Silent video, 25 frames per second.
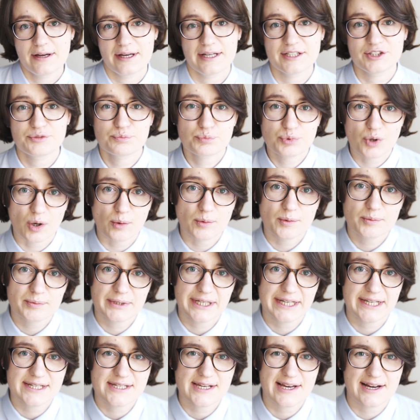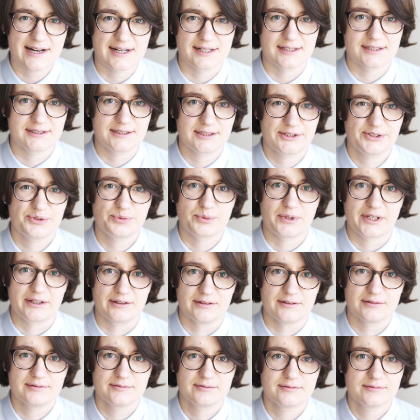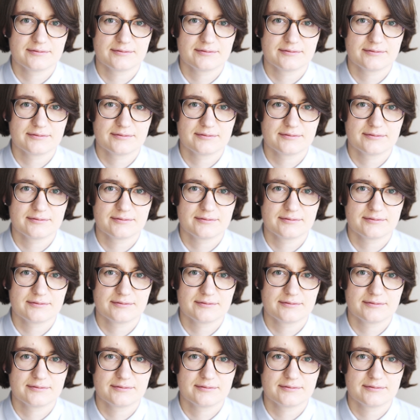is probably the hardest one.